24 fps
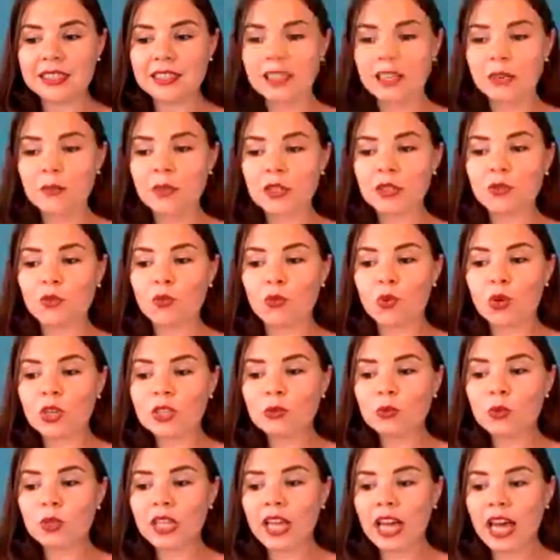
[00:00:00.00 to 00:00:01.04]
I mean, what
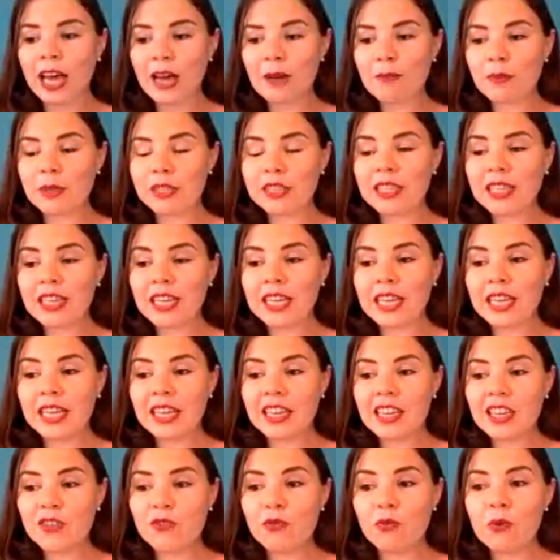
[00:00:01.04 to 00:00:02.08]
will happen
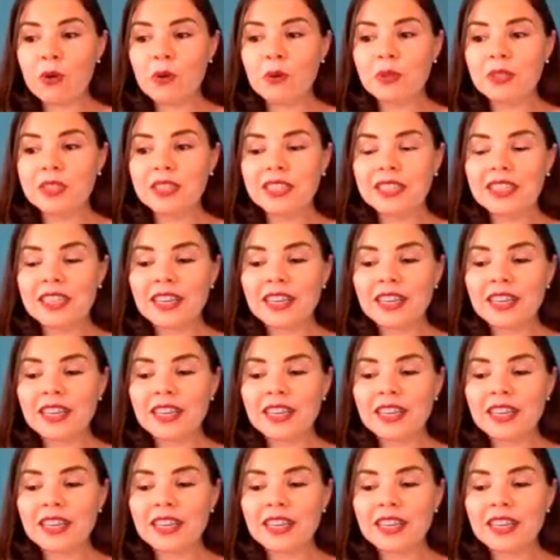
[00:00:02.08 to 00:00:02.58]
if we will